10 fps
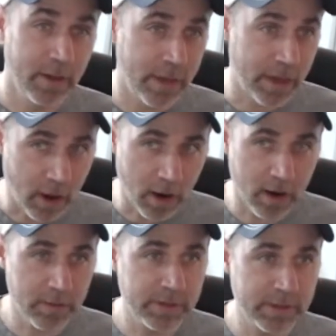They
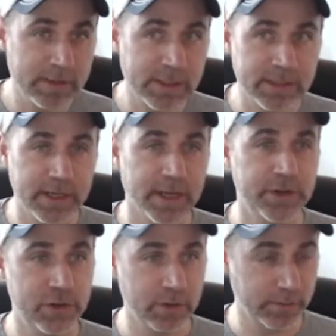harvest the
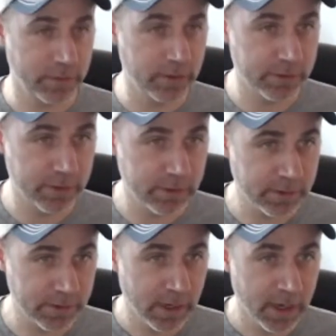attention of users